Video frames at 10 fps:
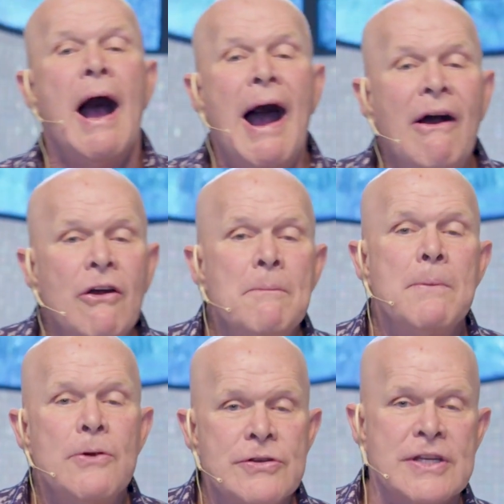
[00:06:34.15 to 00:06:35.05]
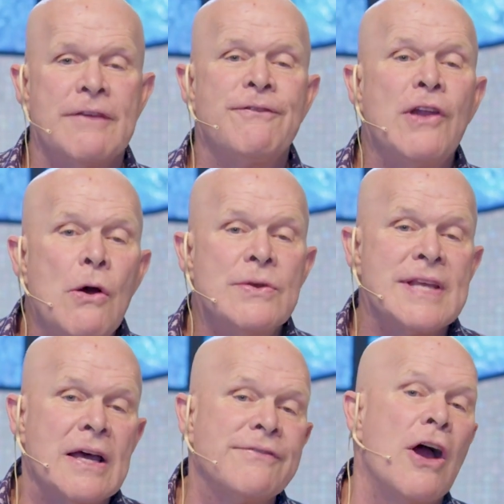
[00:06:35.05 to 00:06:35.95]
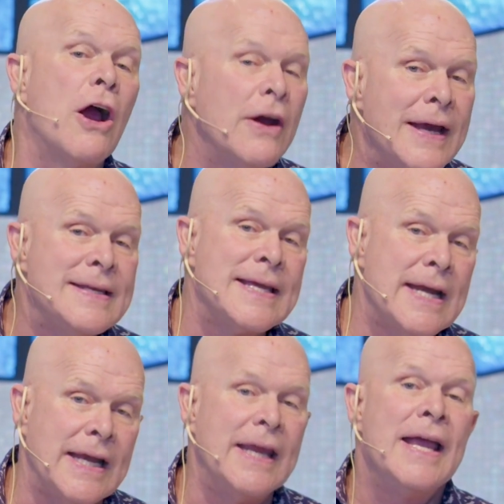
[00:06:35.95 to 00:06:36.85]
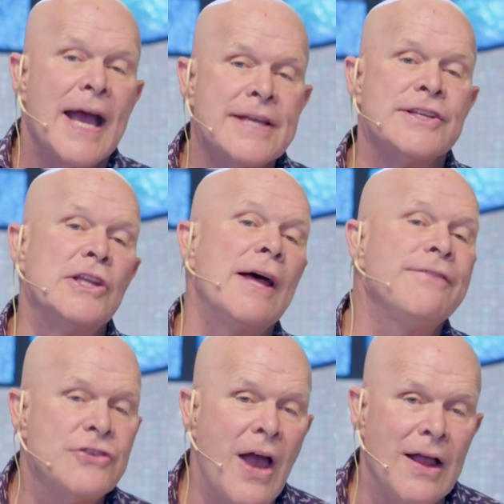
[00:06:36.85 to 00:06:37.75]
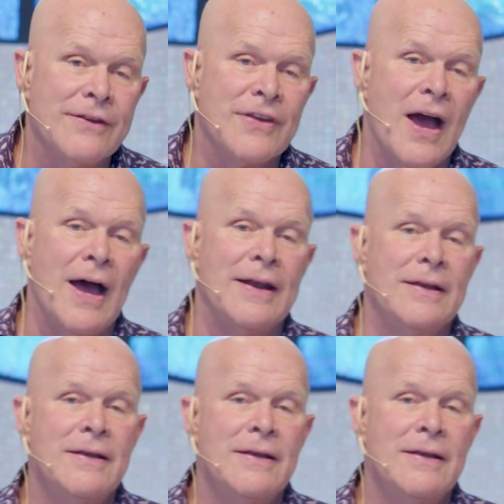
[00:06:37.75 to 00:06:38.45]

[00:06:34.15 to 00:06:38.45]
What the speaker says: our mercy flows out of our identity as a loved child of God.